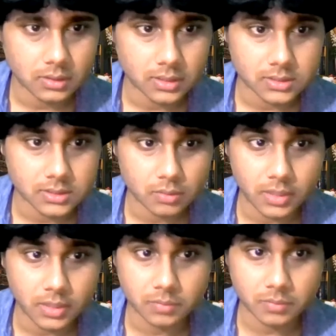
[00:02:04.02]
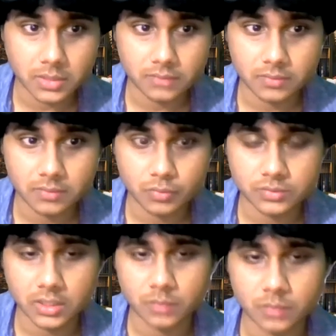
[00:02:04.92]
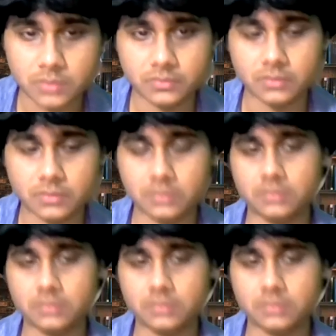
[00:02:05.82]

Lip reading: Let's say white can play even moves like before.